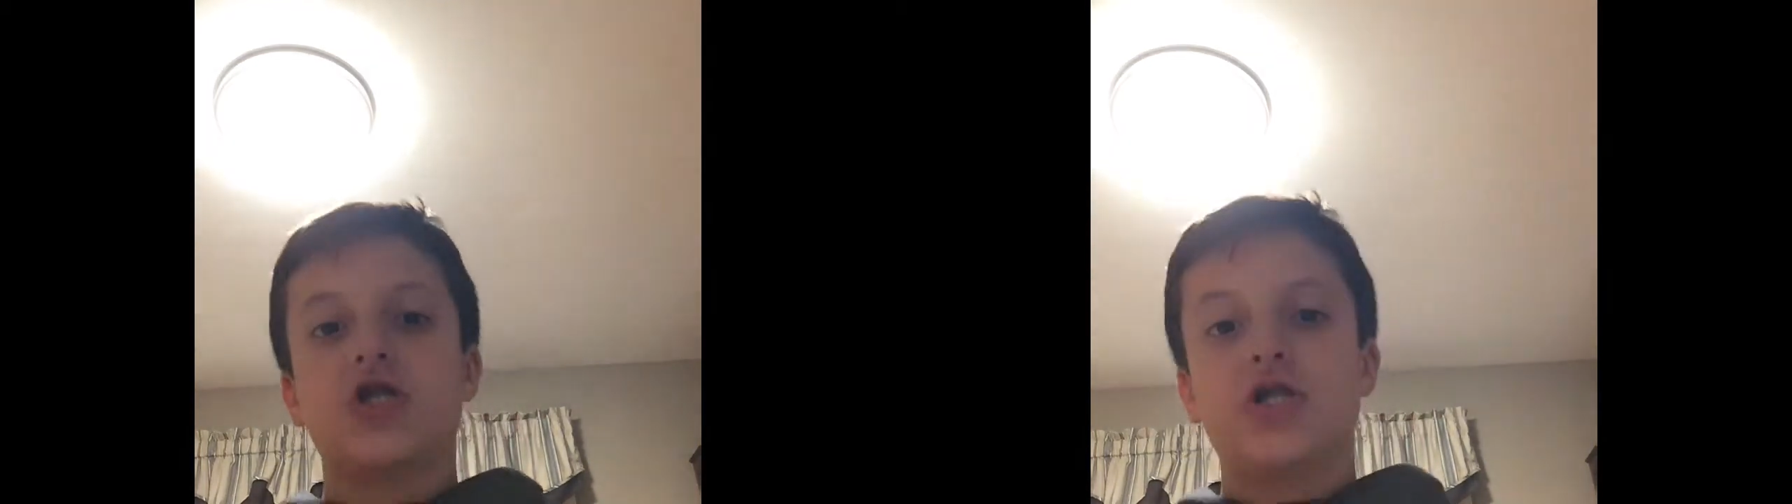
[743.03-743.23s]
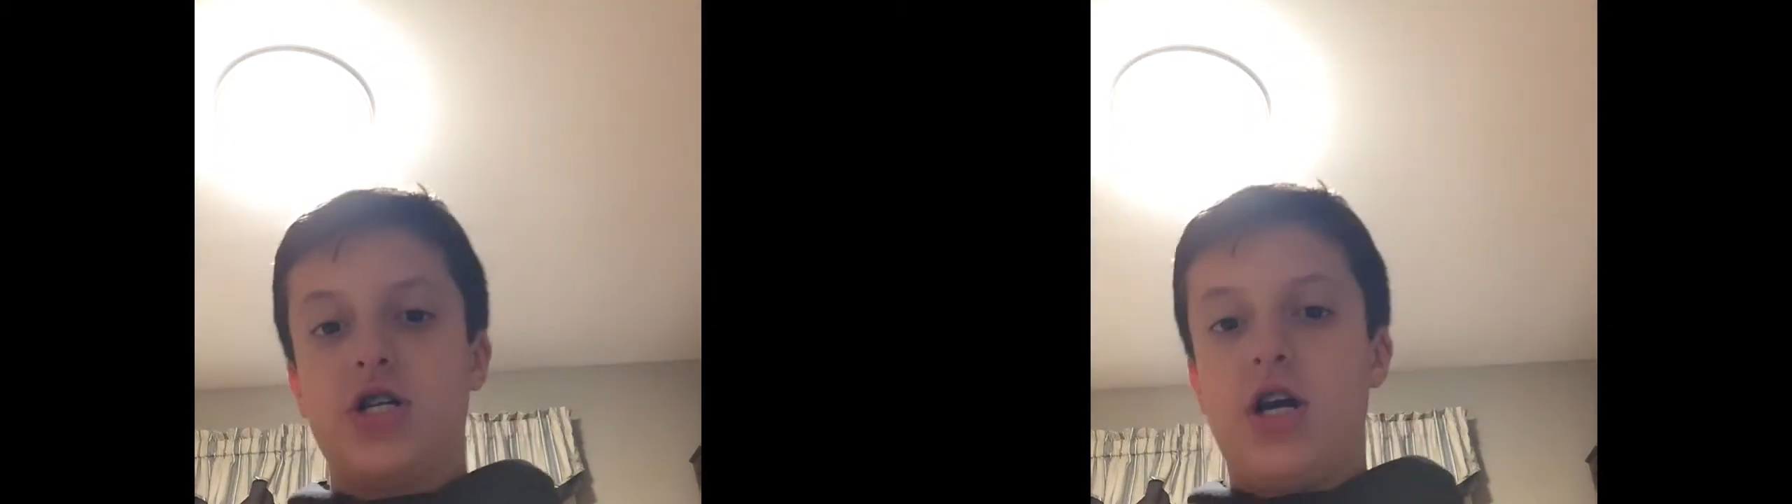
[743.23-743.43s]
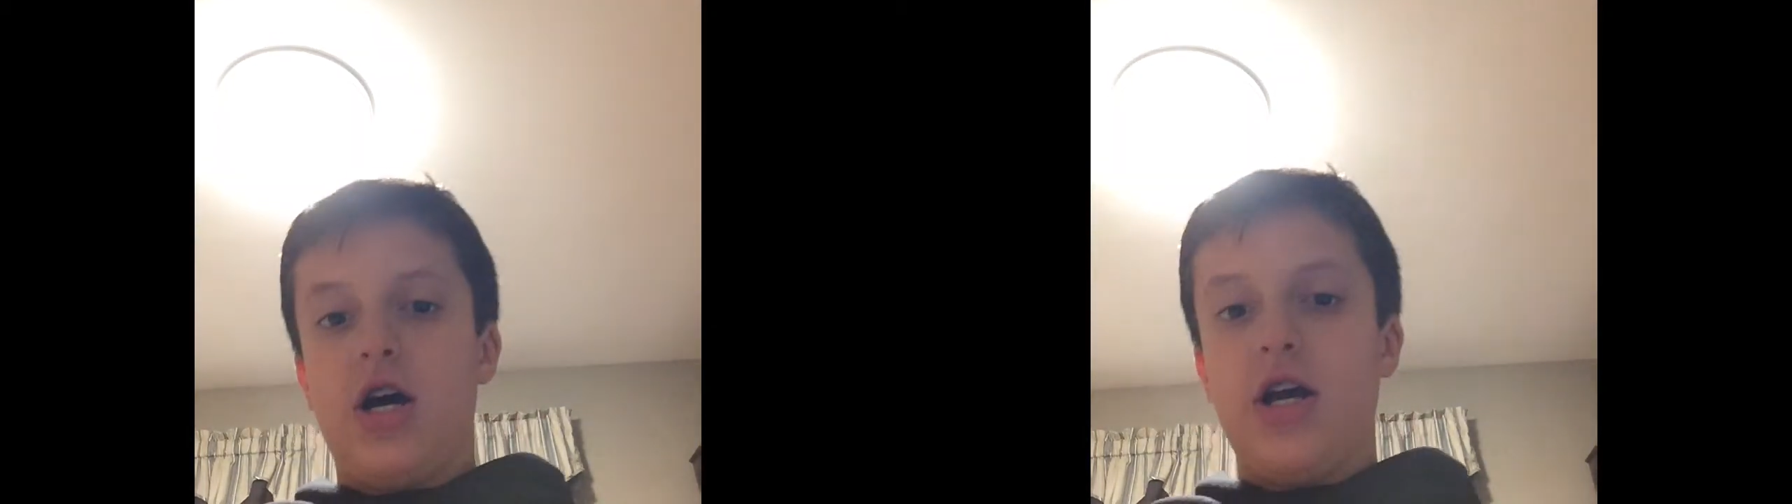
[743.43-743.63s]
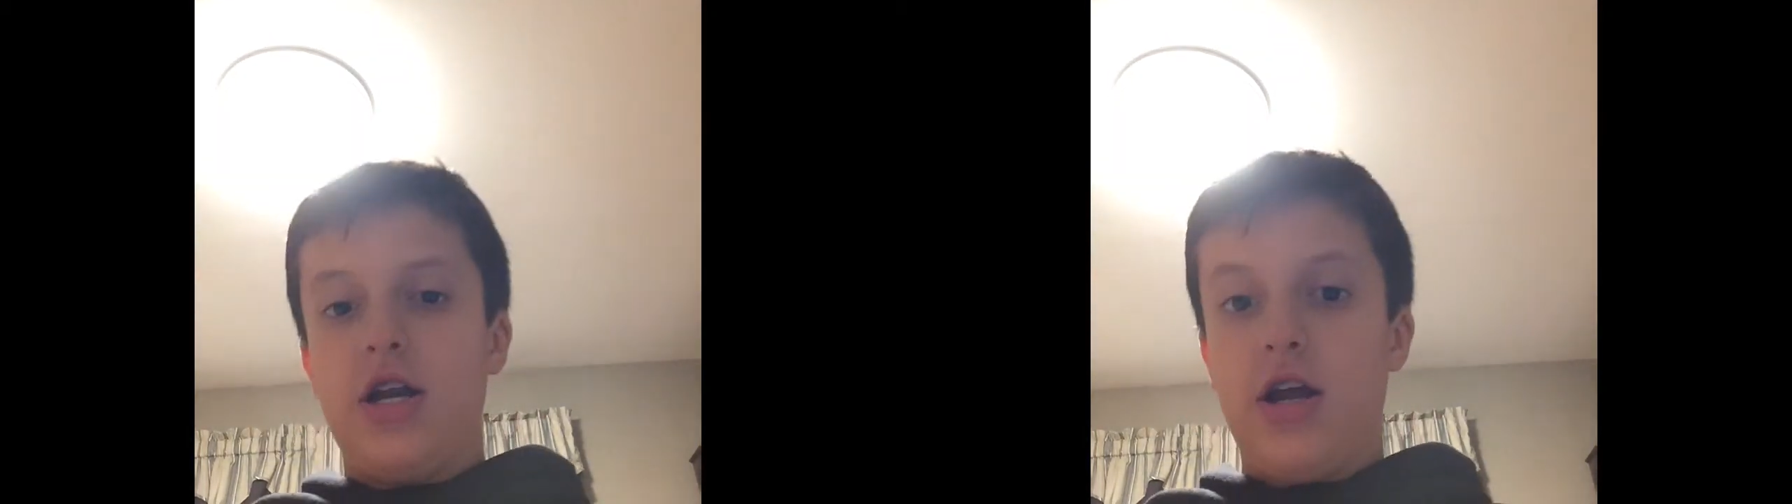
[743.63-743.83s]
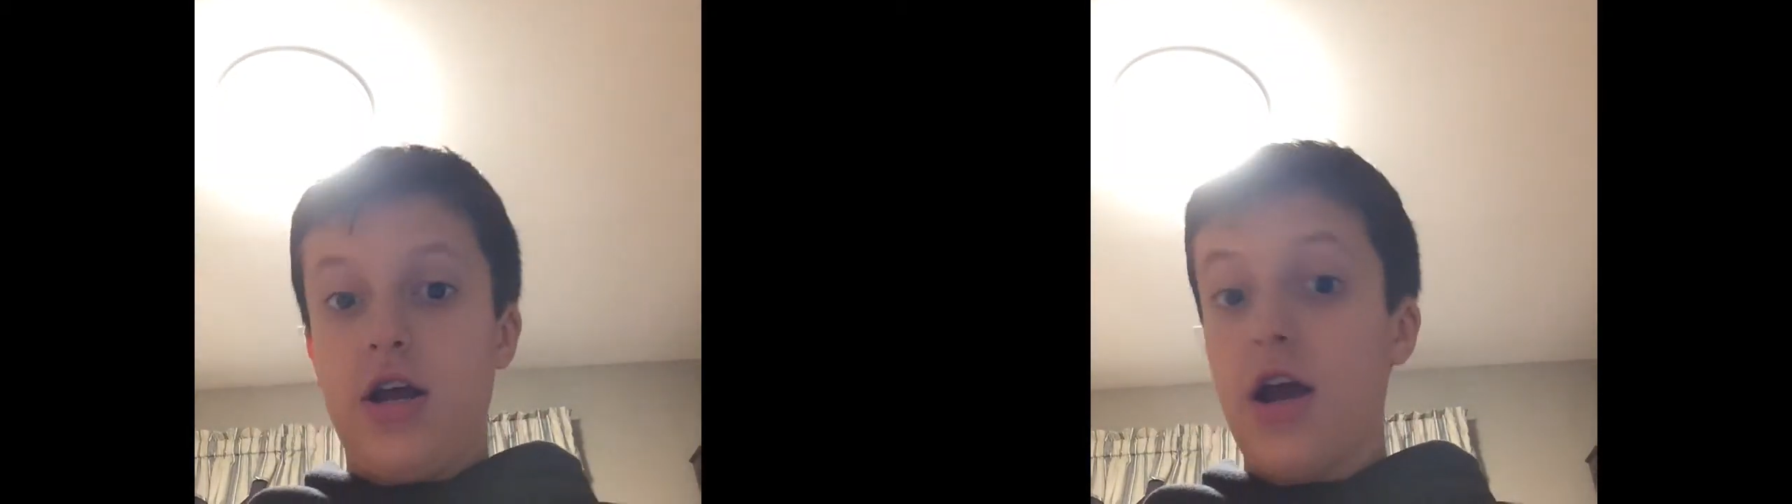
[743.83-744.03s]

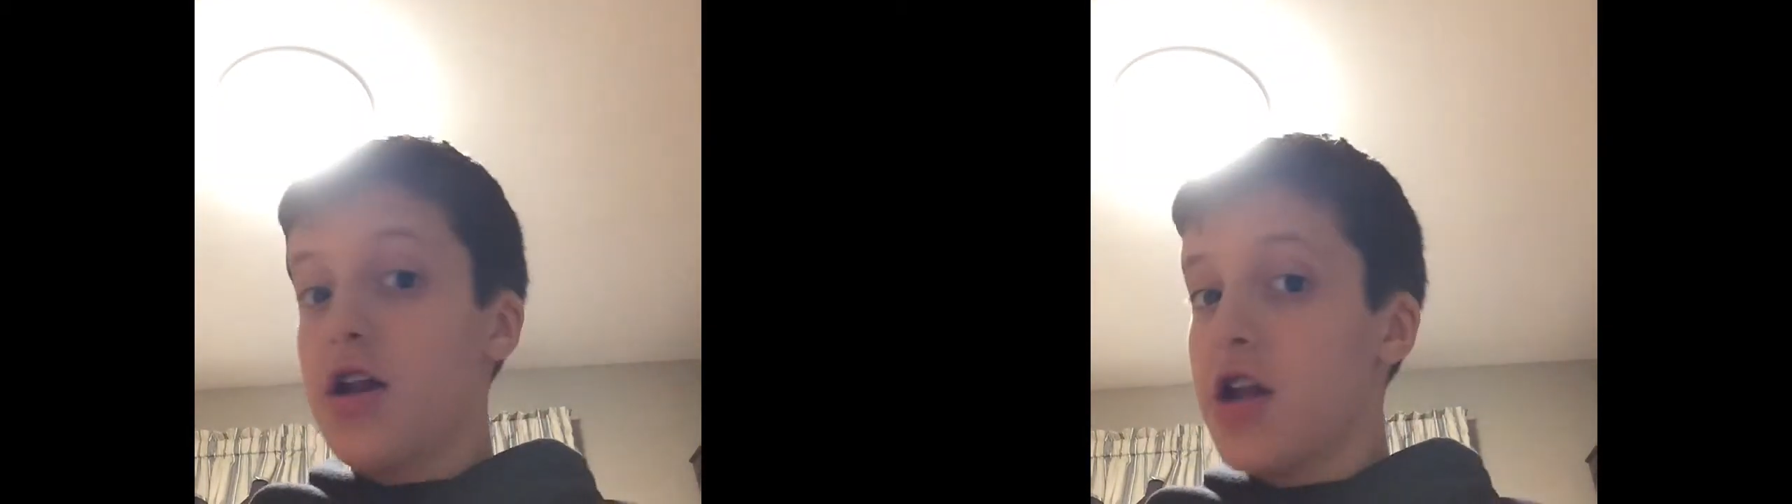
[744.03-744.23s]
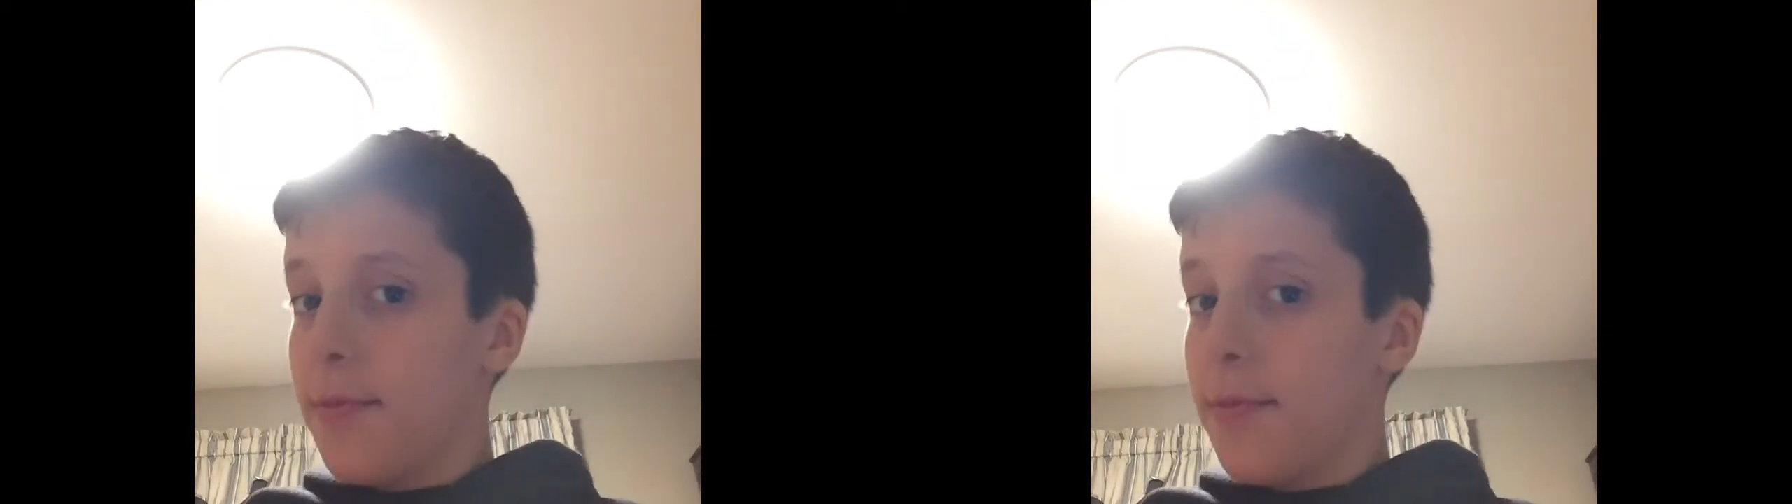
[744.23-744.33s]
design, and